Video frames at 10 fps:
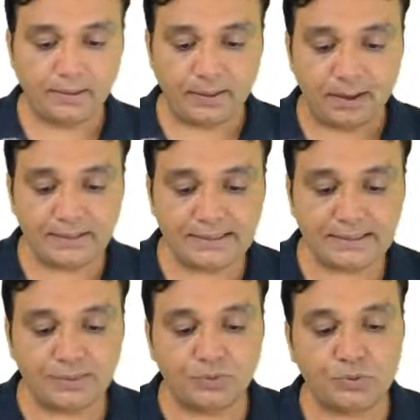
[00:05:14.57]

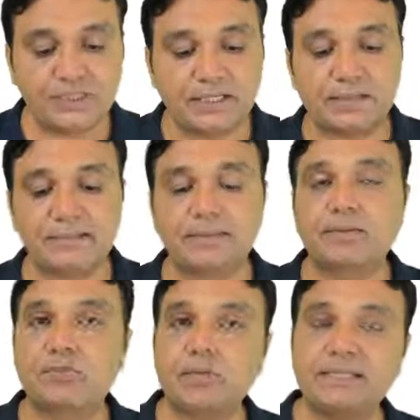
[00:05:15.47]
answer the question asked.
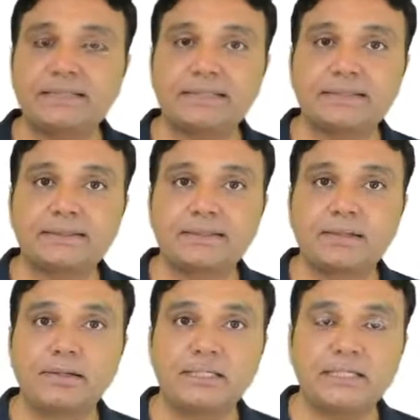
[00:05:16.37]
What he says,
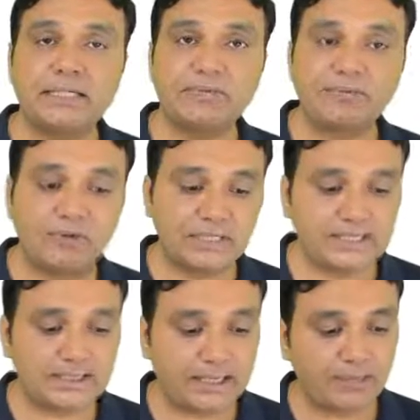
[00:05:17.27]
she
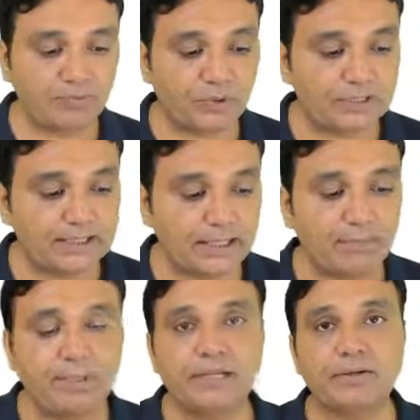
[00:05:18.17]
defaults, and what is the
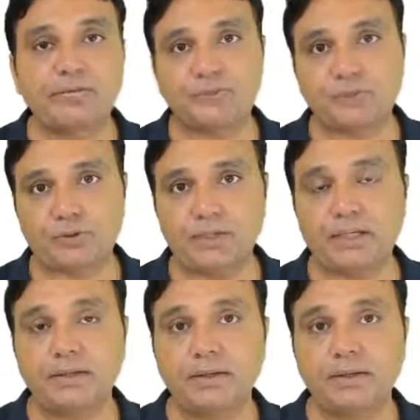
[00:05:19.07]
liability of surety.